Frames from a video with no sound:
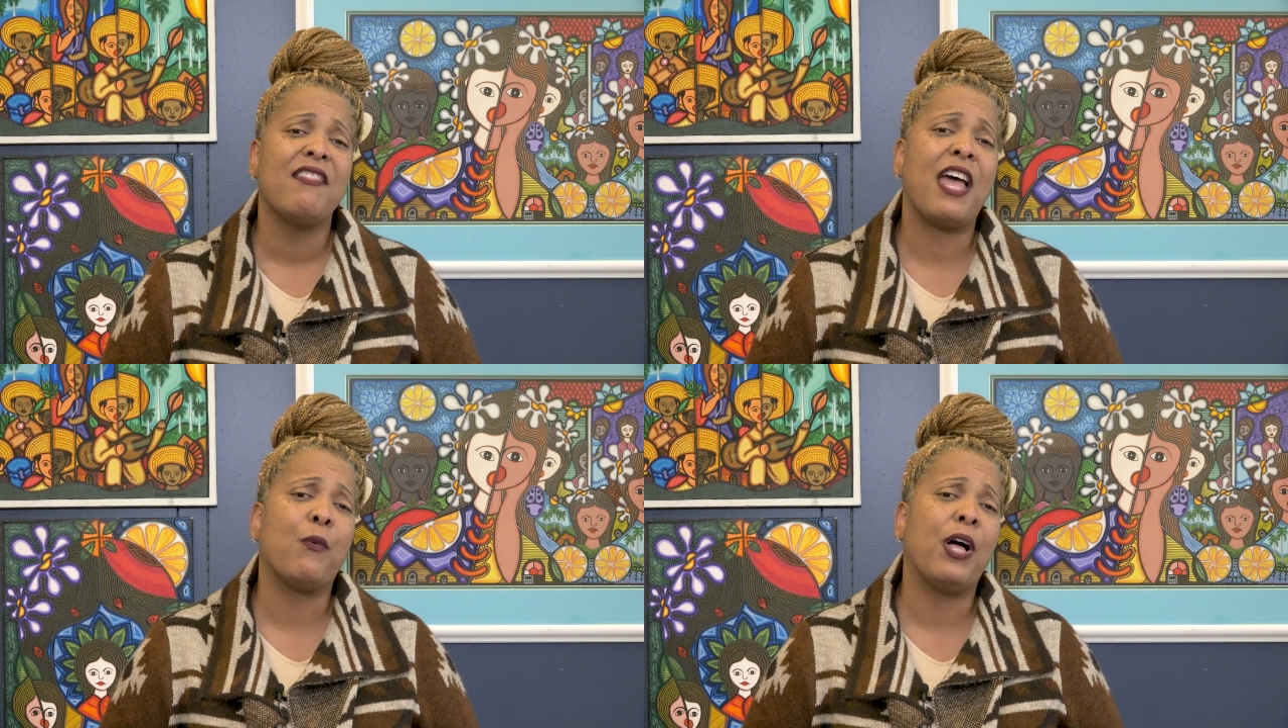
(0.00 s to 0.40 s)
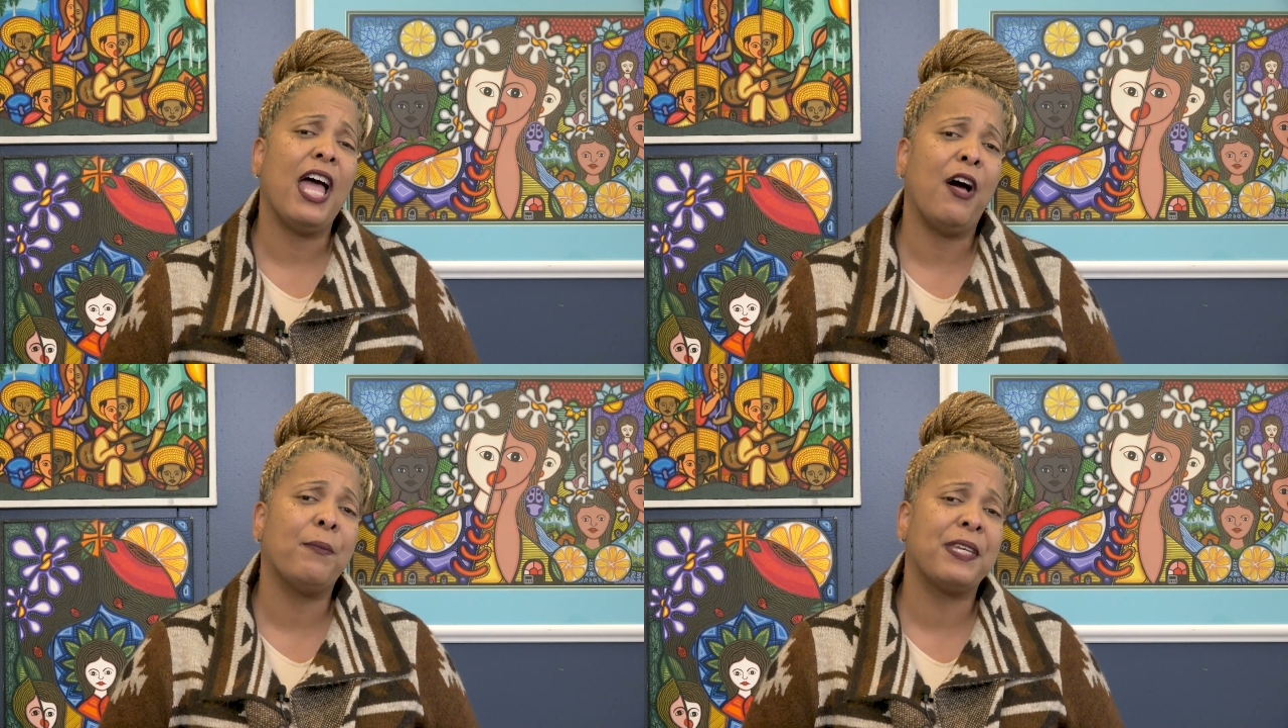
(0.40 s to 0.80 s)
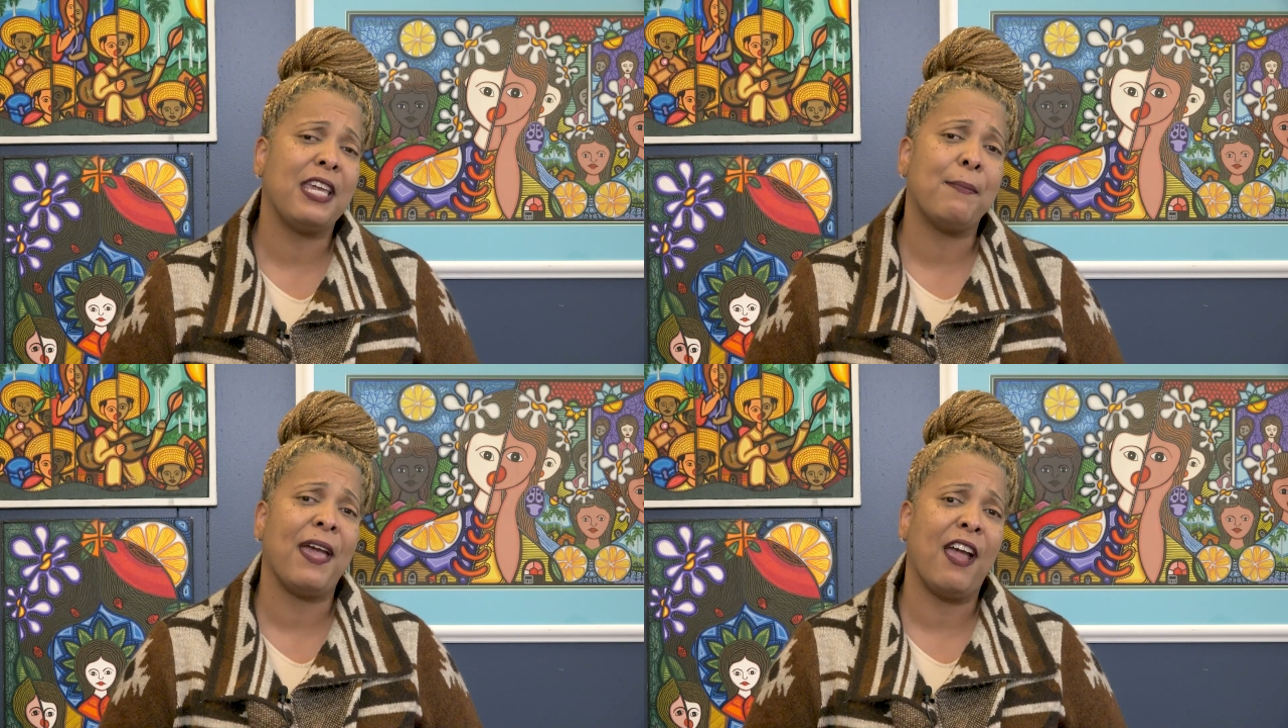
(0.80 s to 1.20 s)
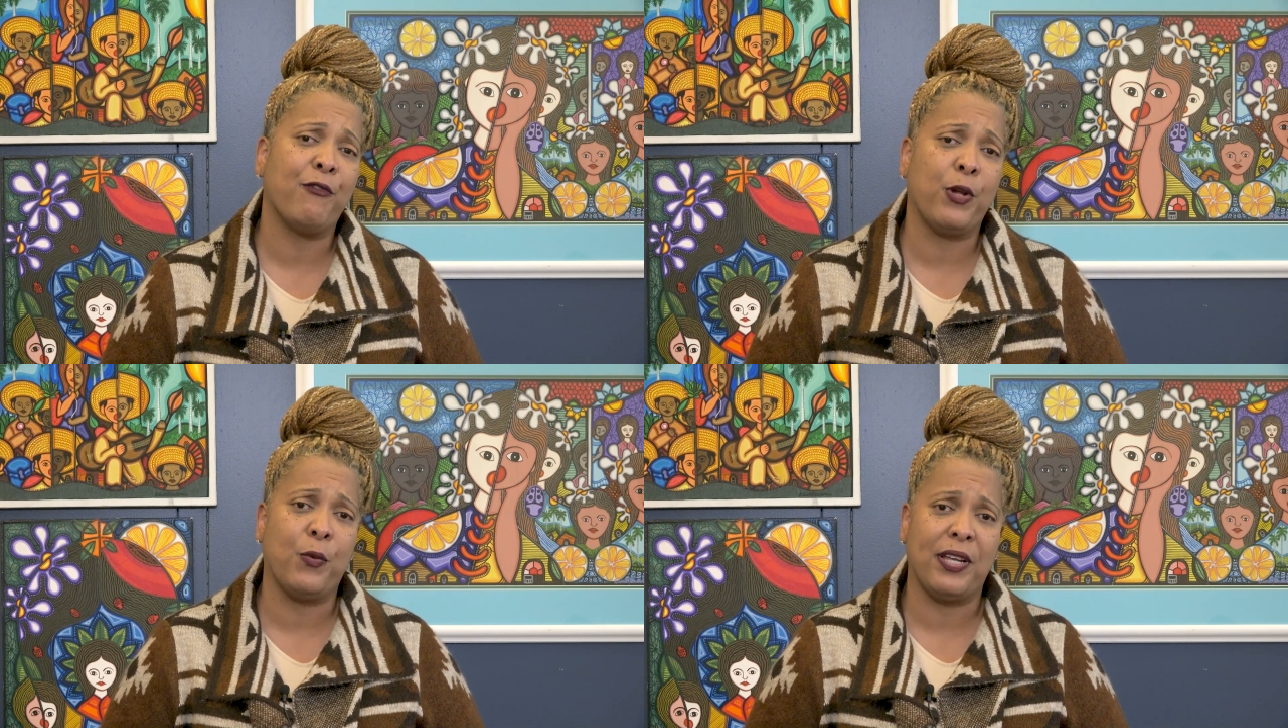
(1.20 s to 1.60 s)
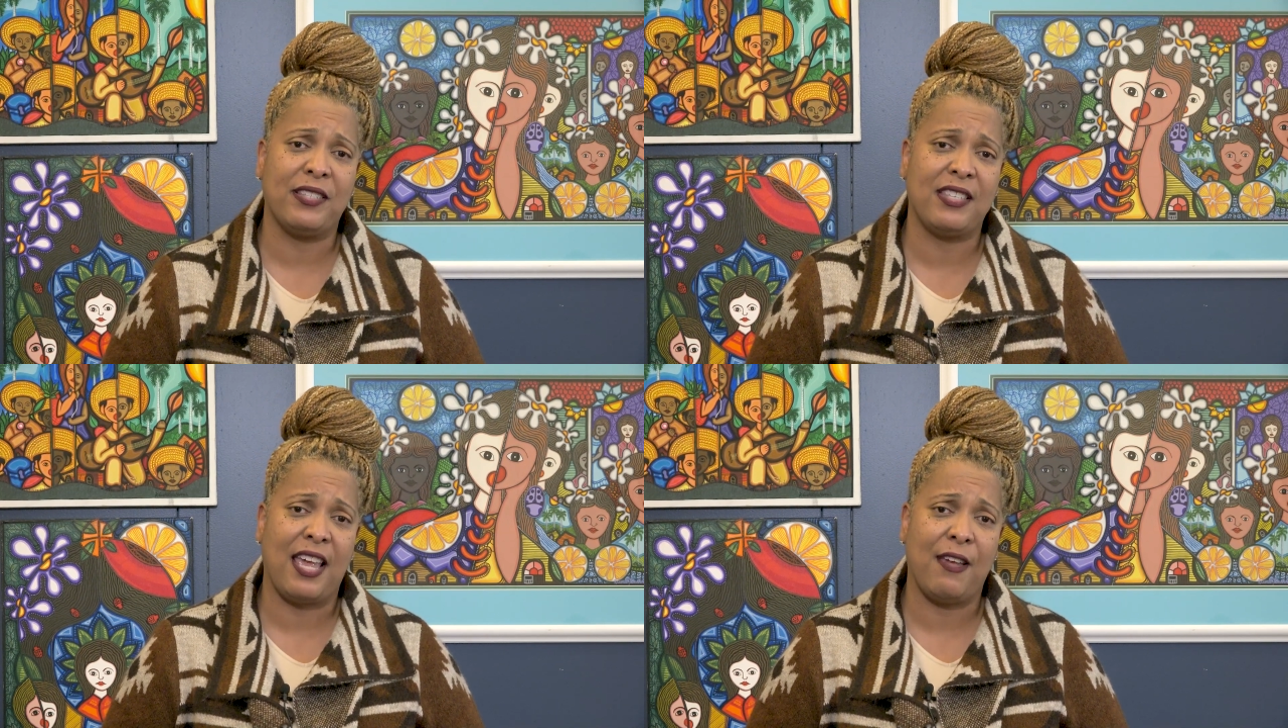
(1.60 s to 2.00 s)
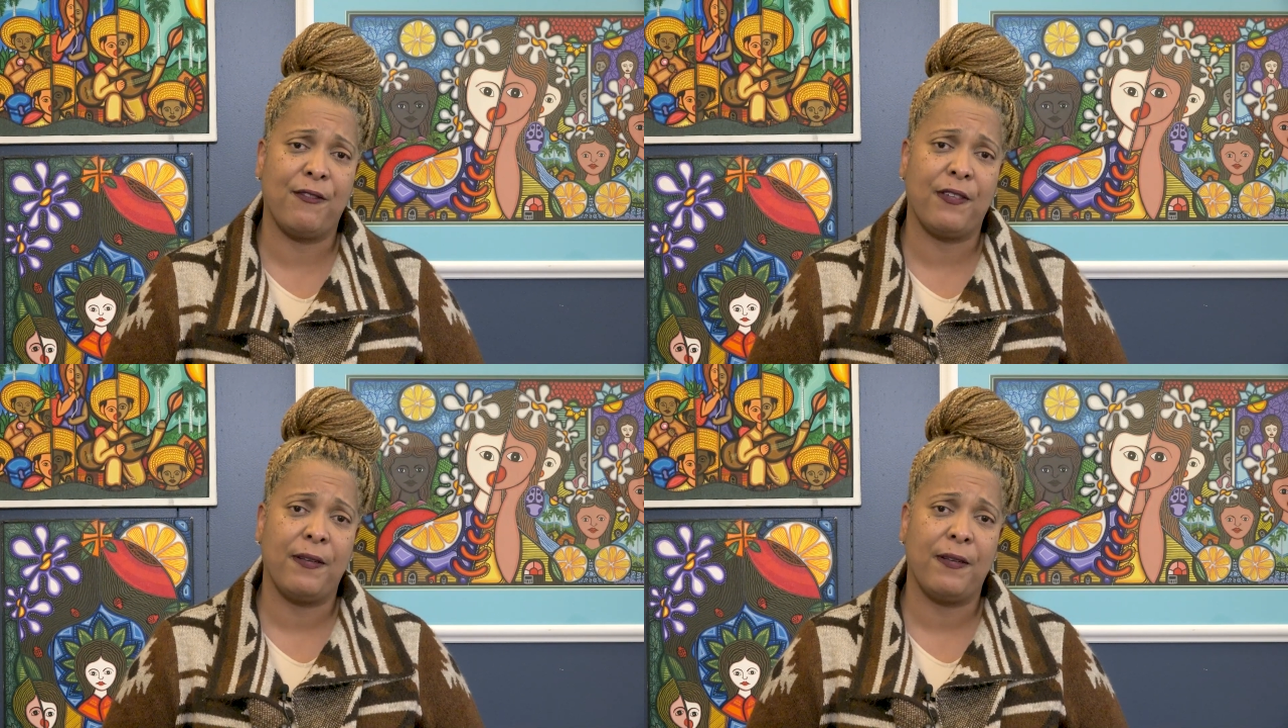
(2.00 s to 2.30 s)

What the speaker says: that will help keep everyone safe.